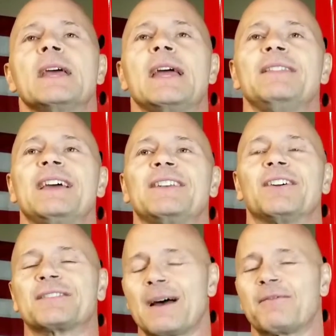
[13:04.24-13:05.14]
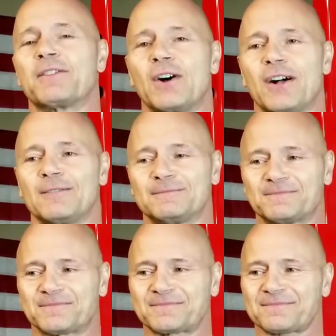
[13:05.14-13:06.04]
And then on top of it
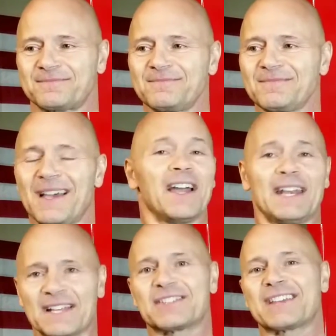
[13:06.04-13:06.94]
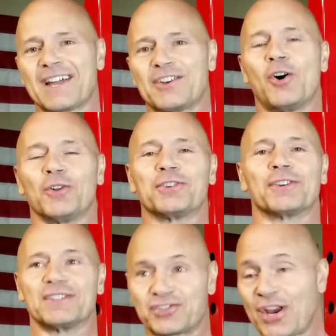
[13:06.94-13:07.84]
all, and as he's gotten
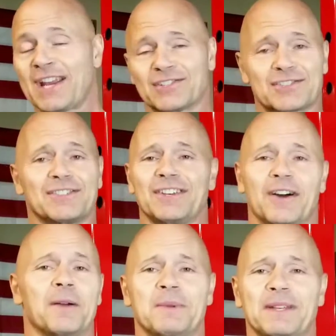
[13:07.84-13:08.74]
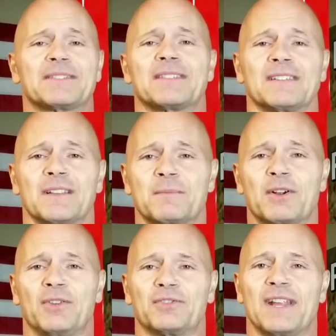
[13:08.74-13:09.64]
older, he's changed. You know, I mean, he's a little bit
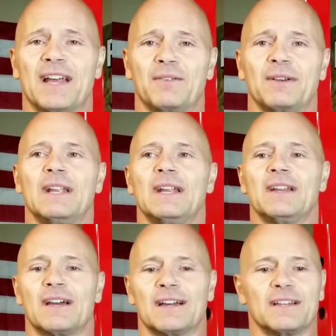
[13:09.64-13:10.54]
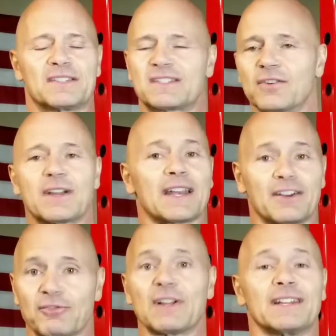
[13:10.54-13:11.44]
older now, and he's still got
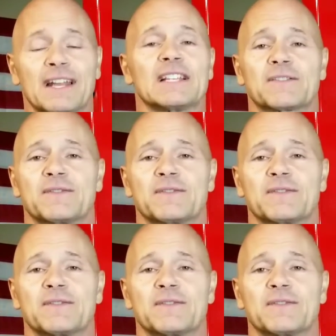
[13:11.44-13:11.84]
a really nice